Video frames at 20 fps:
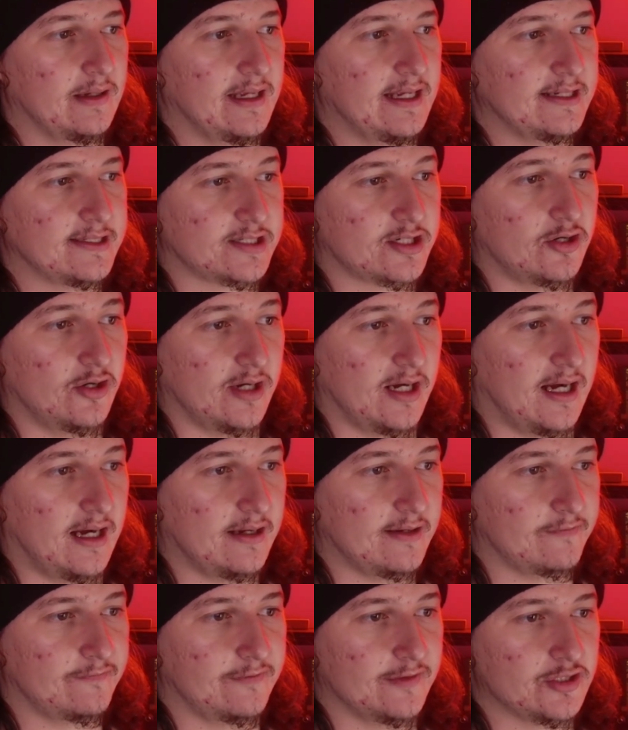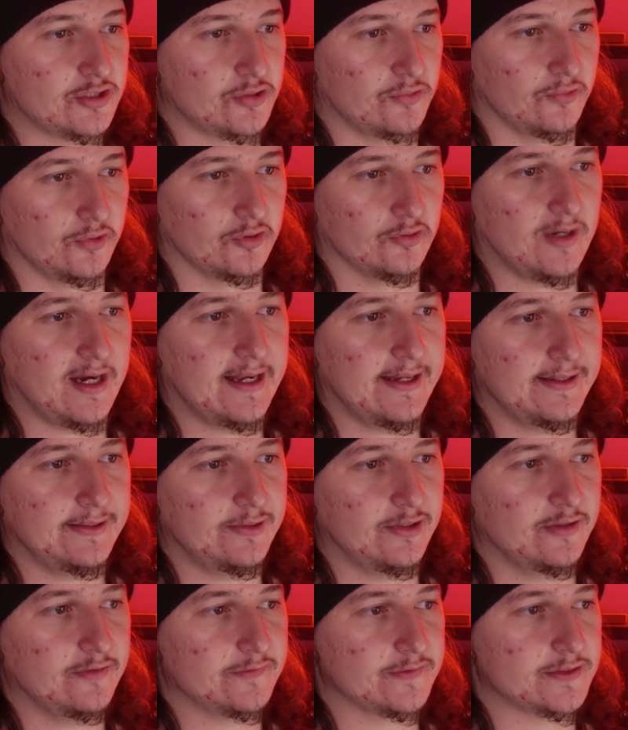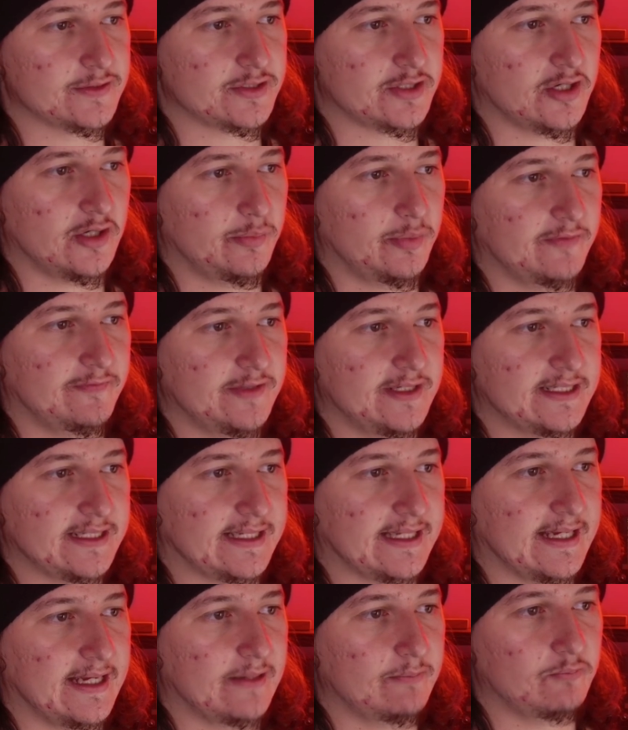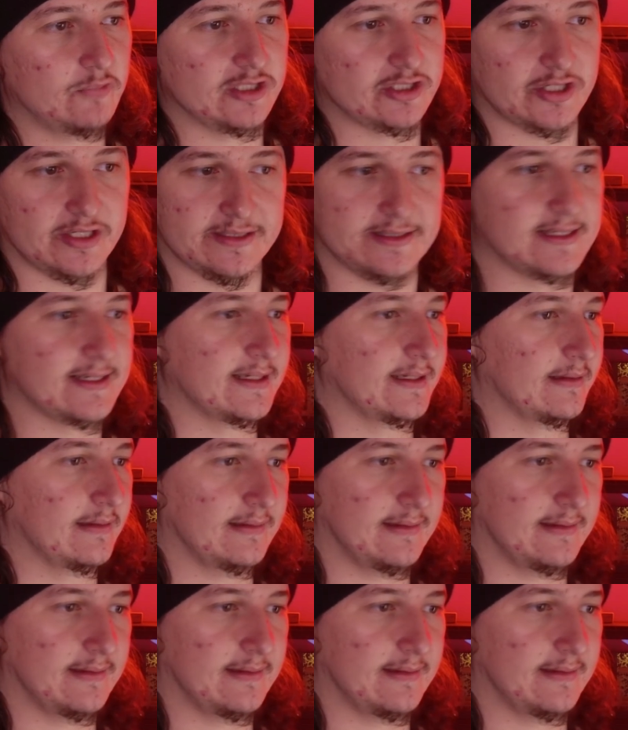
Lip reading: It's got artificial grain over the top of it again, which I think